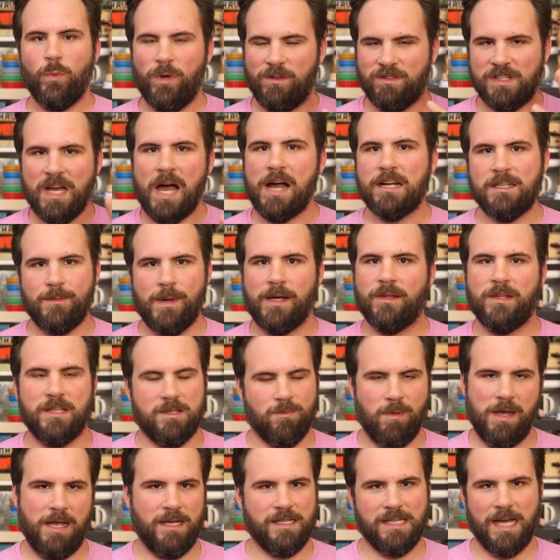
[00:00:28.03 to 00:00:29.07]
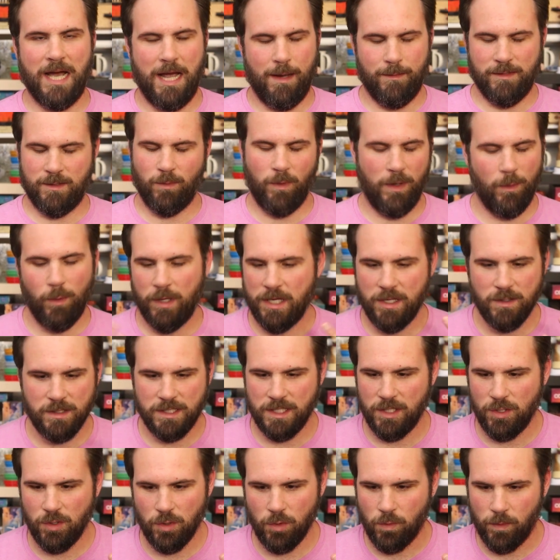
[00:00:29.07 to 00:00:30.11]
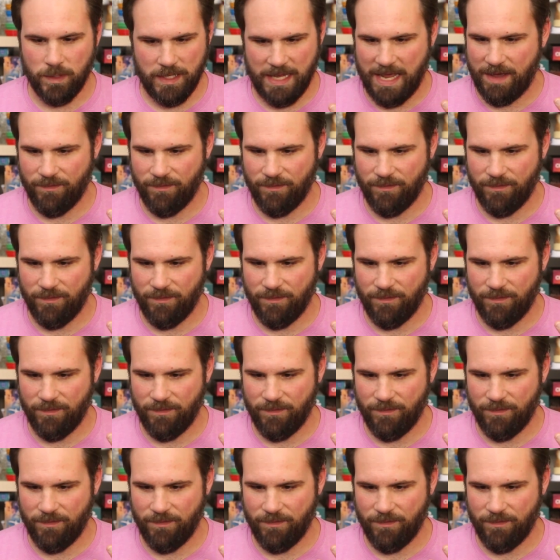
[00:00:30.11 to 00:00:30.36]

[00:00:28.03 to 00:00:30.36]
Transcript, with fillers: we've talked about this many times, but what do you do when